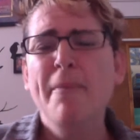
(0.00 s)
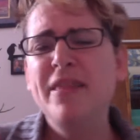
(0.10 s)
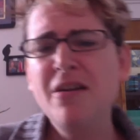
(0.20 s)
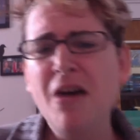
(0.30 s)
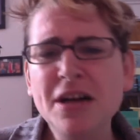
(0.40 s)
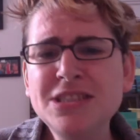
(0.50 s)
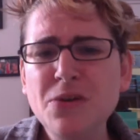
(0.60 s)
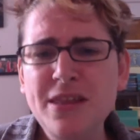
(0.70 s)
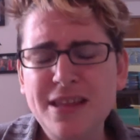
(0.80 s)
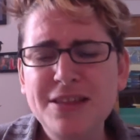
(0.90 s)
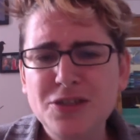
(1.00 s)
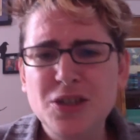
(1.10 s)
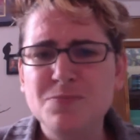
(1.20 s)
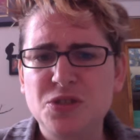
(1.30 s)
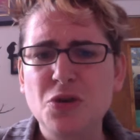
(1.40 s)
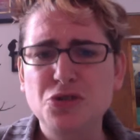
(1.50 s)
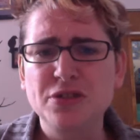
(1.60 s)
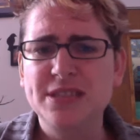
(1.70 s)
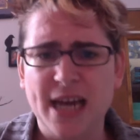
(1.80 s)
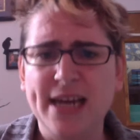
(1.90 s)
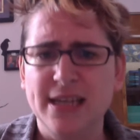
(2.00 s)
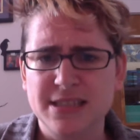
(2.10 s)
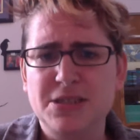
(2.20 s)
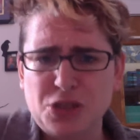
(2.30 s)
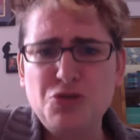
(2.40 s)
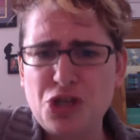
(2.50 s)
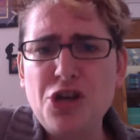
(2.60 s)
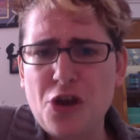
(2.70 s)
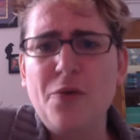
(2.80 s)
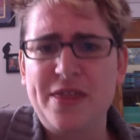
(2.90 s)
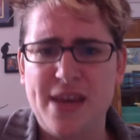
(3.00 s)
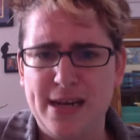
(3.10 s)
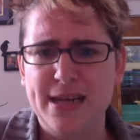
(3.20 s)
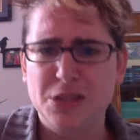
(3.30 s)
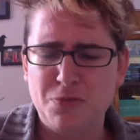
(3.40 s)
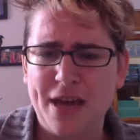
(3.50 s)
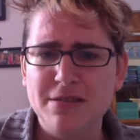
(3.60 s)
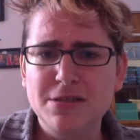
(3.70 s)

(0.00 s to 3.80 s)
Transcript: But then also I think the term social science, you should know what that is, right?